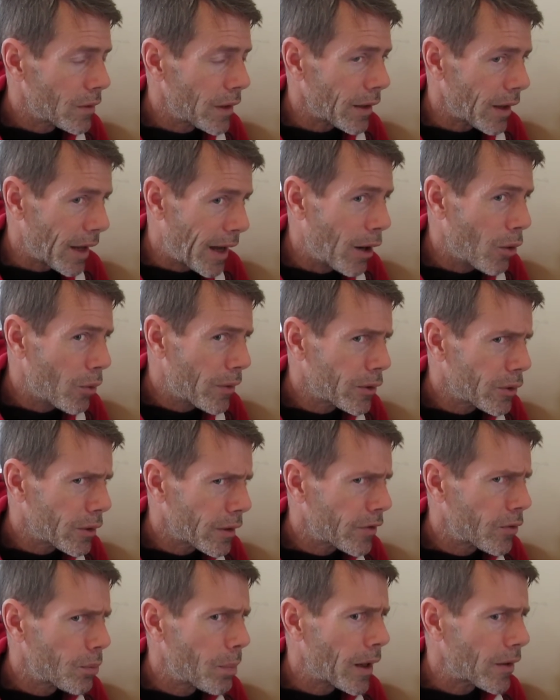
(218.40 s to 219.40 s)
how they're
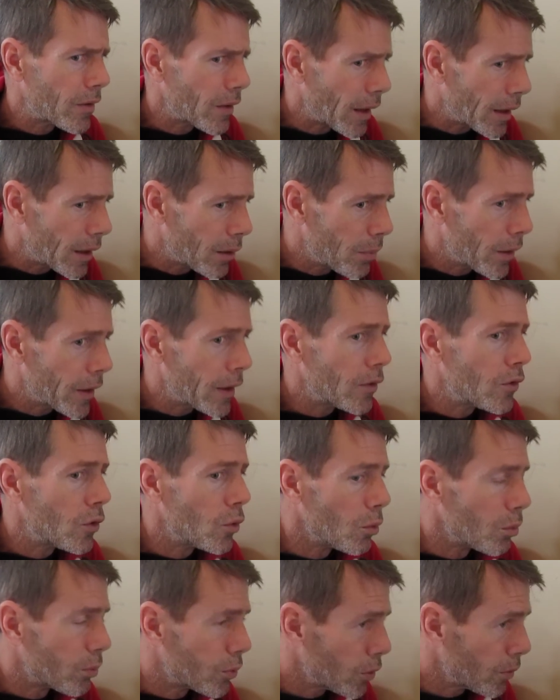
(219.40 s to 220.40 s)
expecting anybody to
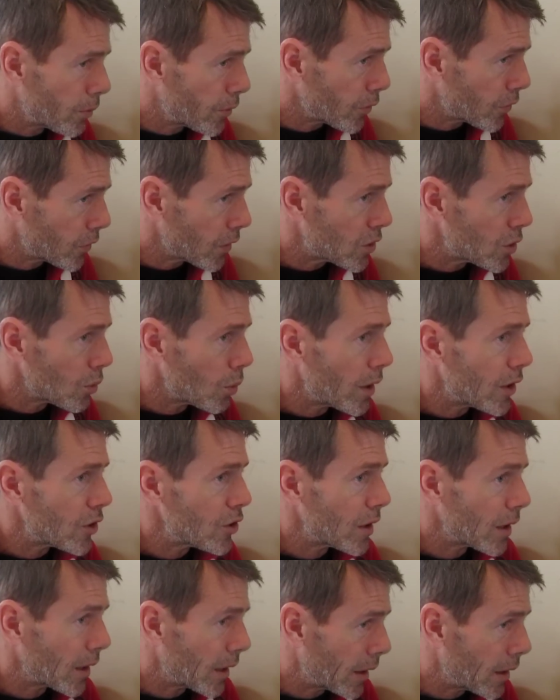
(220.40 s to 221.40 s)
improve their
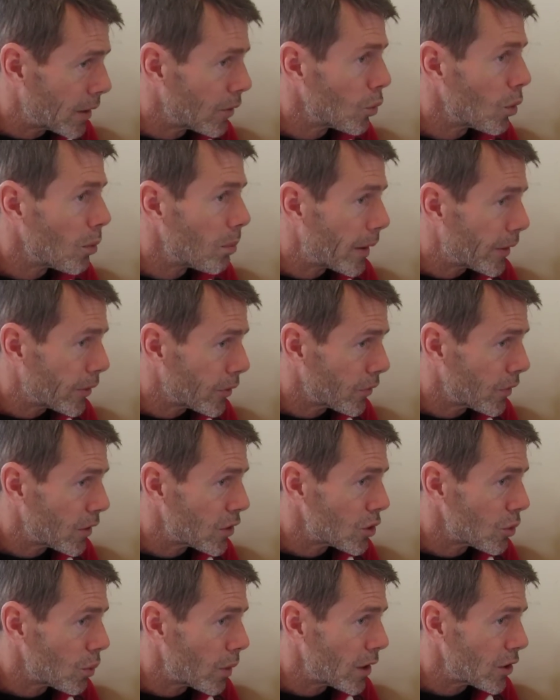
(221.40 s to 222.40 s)
situation and get into a better
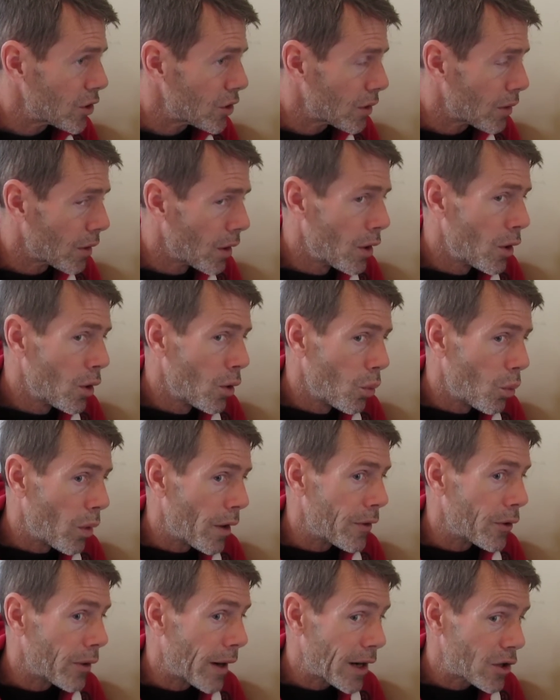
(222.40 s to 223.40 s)
situation
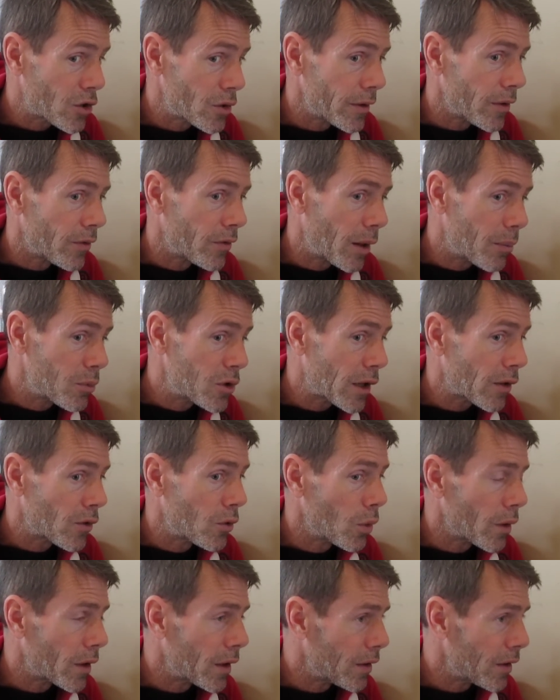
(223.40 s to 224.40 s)
when they're actually subject
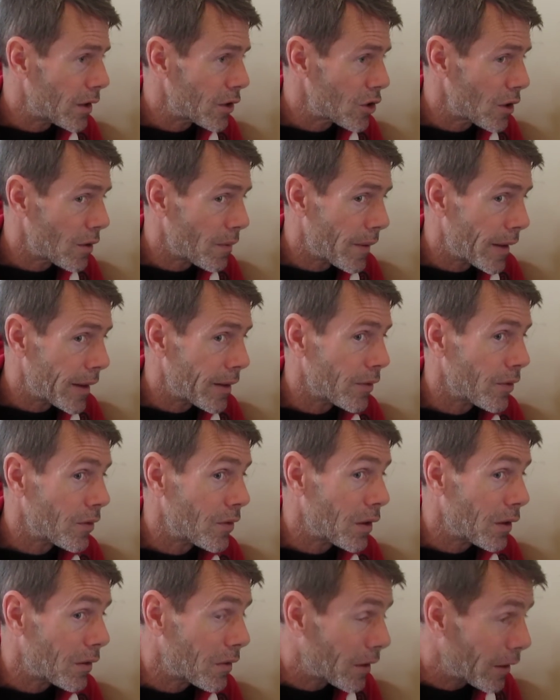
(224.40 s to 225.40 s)
to a condition that is
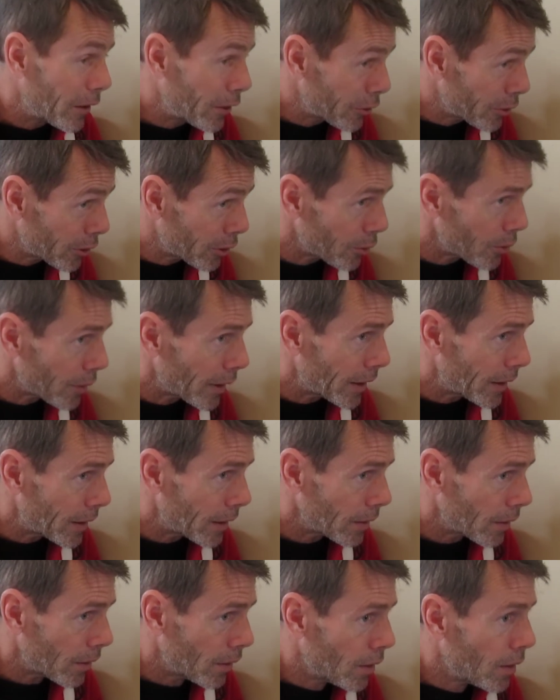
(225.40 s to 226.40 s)
deteriorating
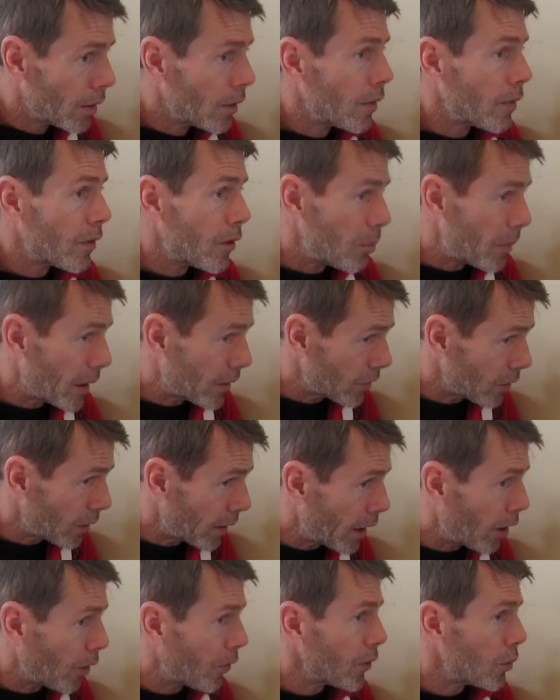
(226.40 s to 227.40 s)
the mental
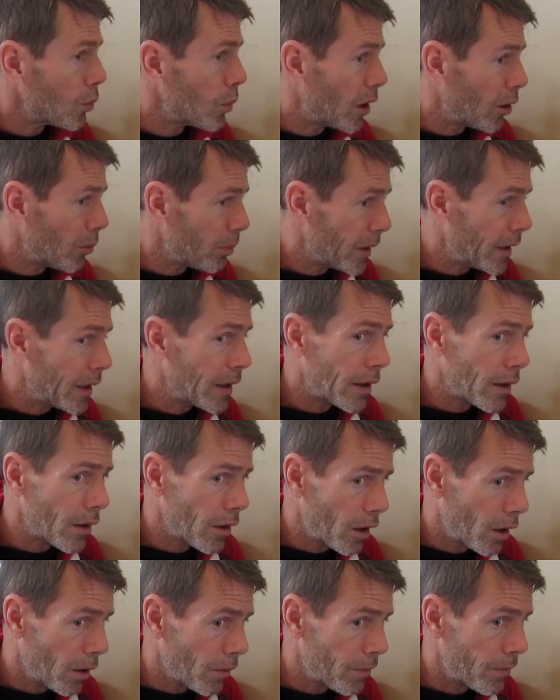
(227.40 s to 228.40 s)
health and well-being
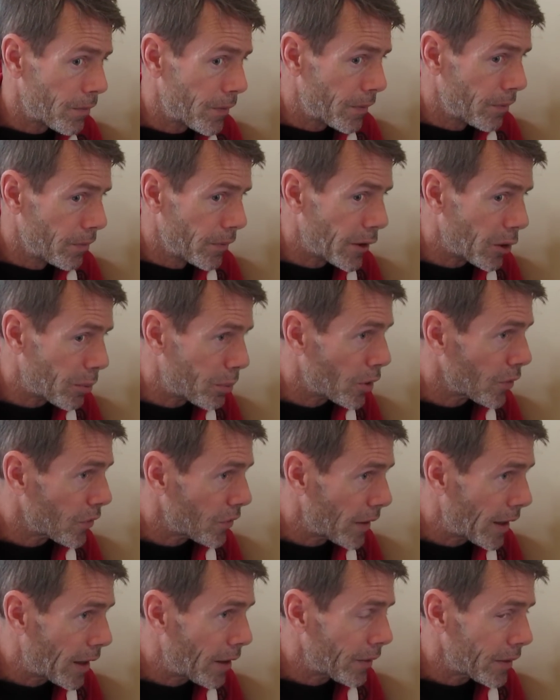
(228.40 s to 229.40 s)
of their
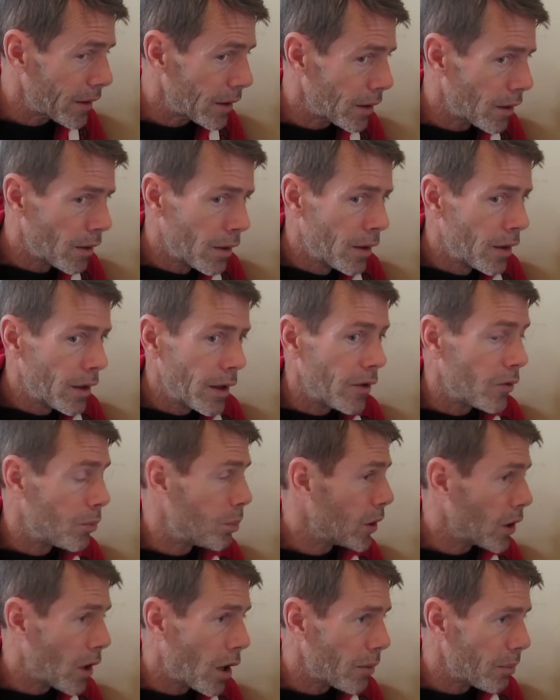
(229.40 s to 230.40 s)
personality is
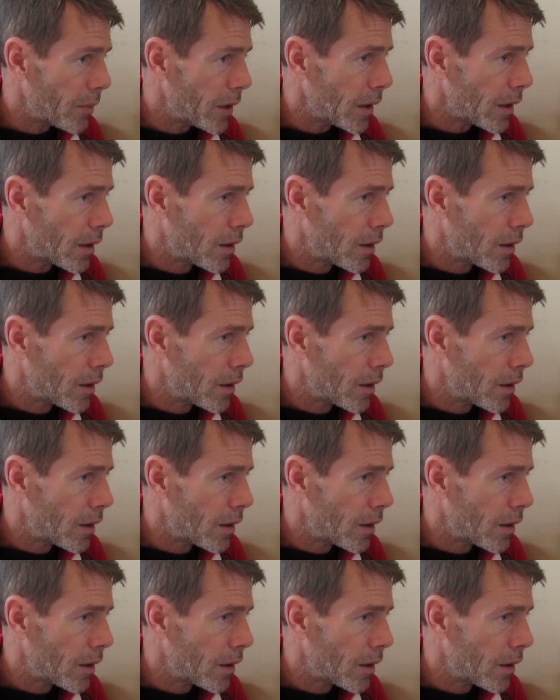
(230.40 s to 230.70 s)
beyond me.